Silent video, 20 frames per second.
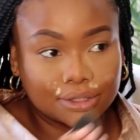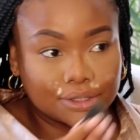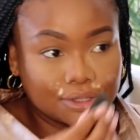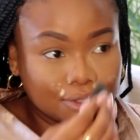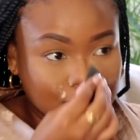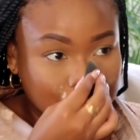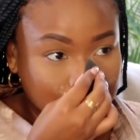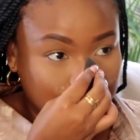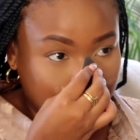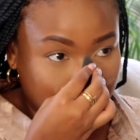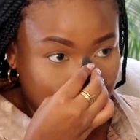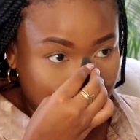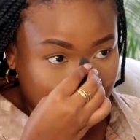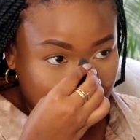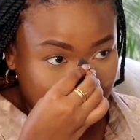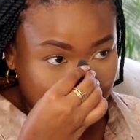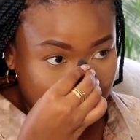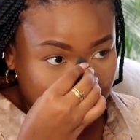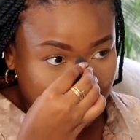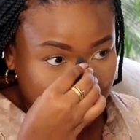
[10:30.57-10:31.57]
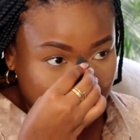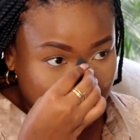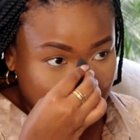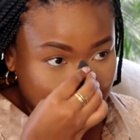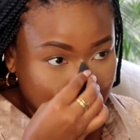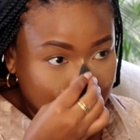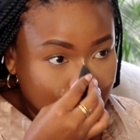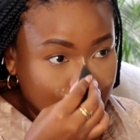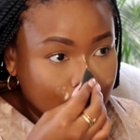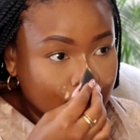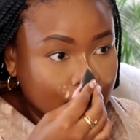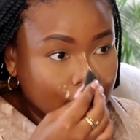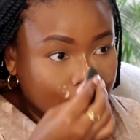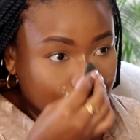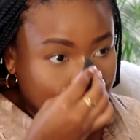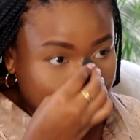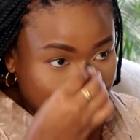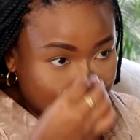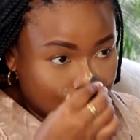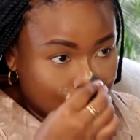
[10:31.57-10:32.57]
to speak
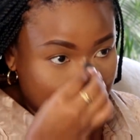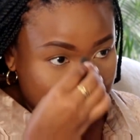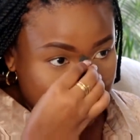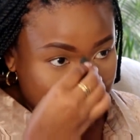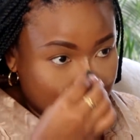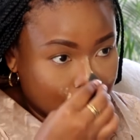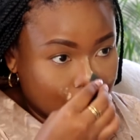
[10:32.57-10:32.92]
Yoruba.